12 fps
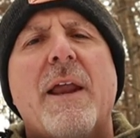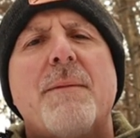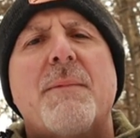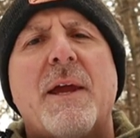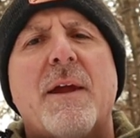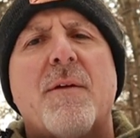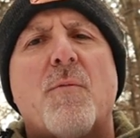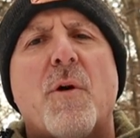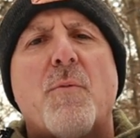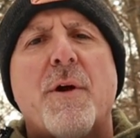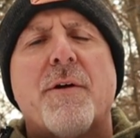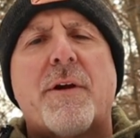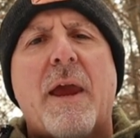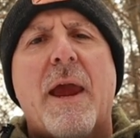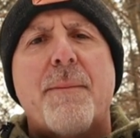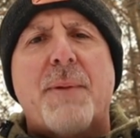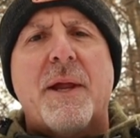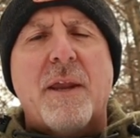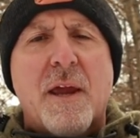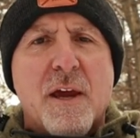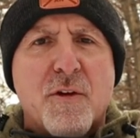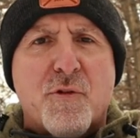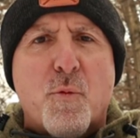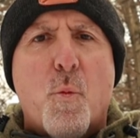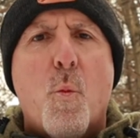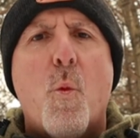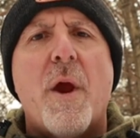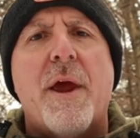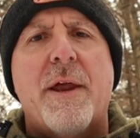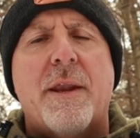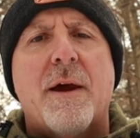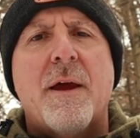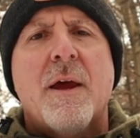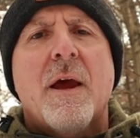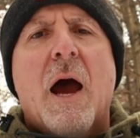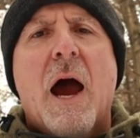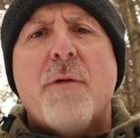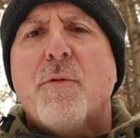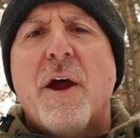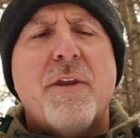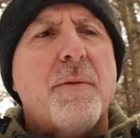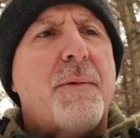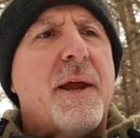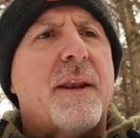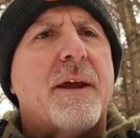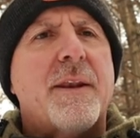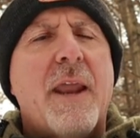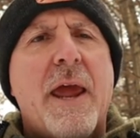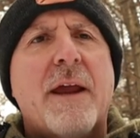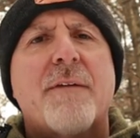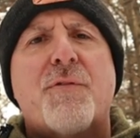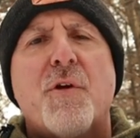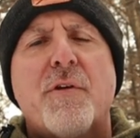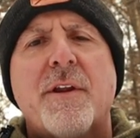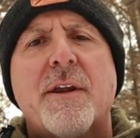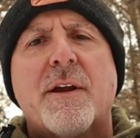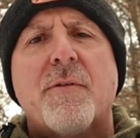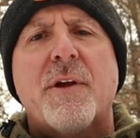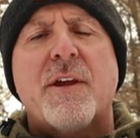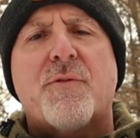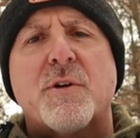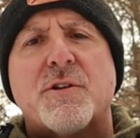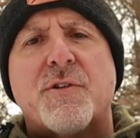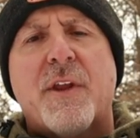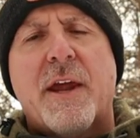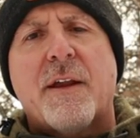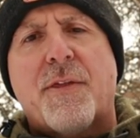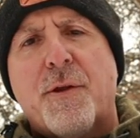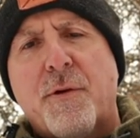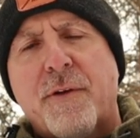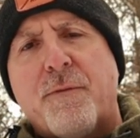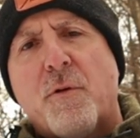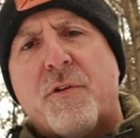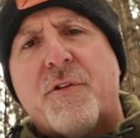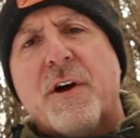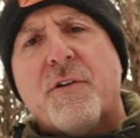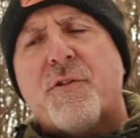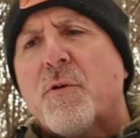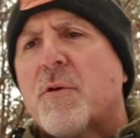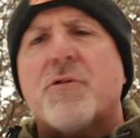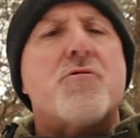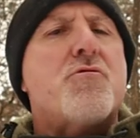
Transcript: enemy when winter camping is wind. I'd rather be in a negative 30 degrees, which is negative 34 Celsius with